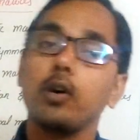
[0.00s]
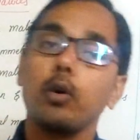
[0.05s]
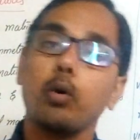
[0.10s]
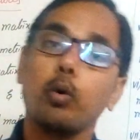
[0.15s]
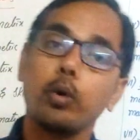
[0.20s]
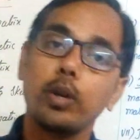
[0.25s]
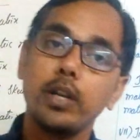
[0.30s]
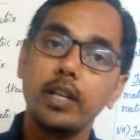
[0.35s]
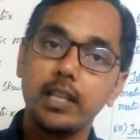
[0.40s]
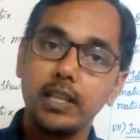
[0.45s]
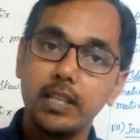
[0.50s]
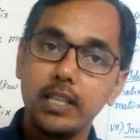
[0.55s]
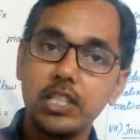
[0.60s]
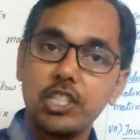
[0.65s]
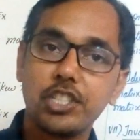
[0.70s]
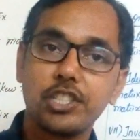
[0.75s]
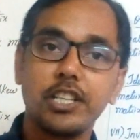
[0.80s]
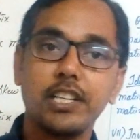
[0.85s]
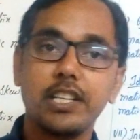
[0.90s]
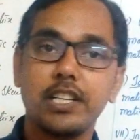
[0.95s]
Only
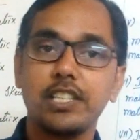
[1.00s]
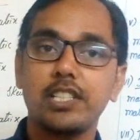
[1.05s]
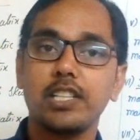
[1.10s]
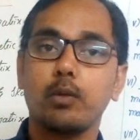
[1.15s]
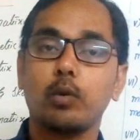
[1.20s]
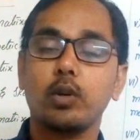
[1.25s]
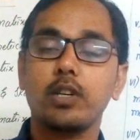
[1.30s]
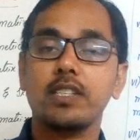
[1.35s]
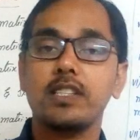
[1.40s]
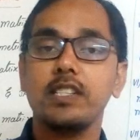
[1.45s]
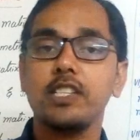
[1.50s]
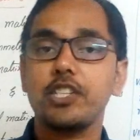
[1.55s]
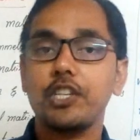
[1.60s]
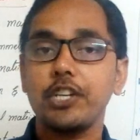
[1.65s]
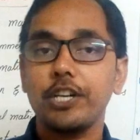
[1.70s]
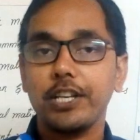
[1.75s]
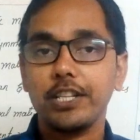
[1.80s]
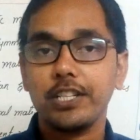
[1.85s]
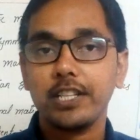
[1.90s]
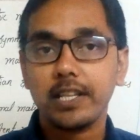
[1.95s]
least integer. What is least
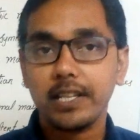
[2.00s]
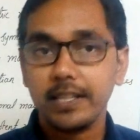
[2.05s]
integer?